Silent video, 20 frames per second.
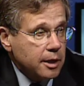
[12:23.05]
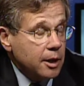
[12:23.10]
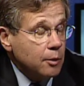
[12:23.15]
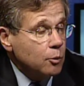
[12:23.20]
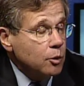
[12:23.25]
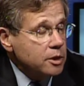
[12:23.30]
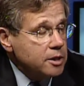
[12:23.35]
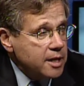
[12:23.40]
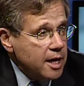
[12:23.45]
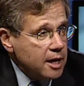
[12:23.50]
It
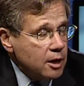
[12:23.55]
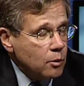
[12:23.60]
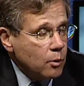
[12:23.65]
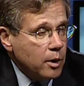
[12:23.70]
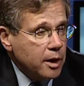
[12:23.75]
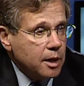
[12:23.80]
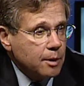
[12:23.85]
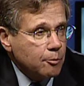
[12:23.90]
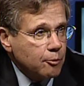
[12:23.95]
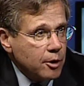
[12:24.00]
would take
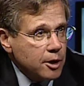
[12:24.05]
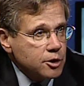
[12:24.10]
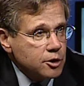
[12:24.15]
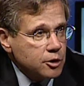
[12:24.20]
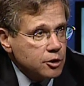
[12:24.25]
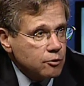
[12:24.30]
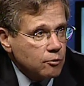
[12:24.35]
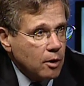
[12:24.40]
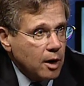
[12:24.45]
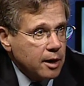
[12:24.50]
away a
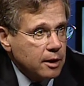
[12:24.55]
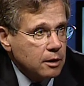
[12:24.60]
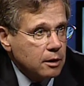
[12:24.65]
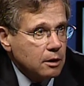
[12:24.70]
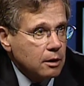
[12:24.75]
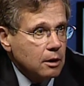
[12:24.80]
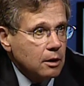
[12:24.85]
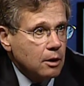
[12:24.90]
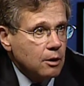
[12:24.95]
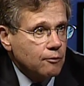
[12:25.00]
precious right
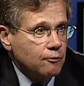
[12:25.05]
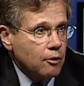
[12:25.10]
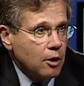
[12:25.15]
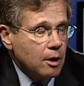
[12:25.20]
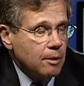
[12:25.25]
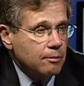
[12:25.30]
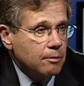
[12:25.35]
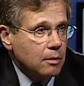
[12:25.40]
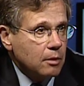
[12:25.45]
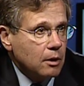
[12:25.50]

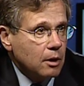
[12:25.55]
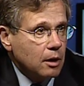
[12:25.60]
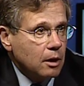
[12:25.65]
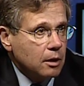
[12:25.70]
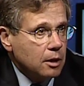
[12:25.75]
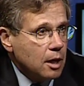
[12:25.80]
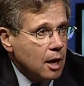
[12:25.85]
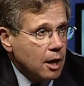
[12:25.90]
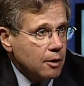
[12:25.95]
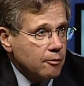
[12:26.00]
from
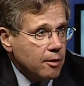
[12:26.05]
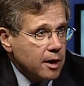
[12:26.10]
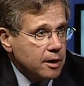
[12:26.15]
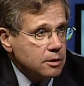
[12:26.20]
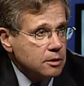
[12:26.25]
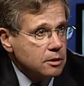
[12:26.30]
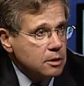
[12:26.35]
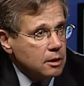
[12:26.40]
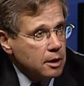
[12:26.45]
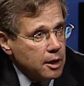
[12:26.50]

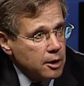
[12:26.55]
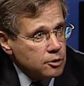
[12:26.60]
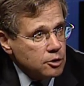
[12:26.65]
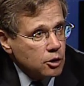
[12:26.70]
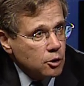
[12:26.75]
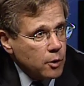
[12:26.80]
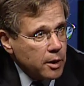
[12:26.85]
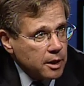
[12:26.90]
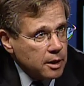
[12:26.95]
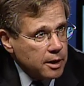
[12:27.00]
Coloradans. Here's a
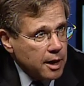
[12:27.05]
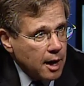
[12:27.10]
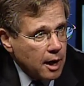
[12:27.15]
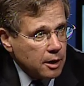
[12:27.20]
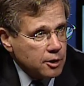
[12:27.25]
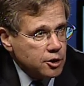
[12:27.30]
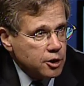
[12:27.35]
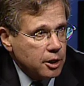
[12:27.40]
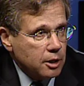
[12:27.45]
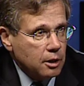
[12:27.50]
quick
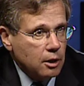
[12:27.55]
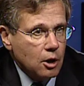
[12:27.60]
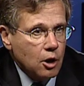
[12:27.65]
analogy.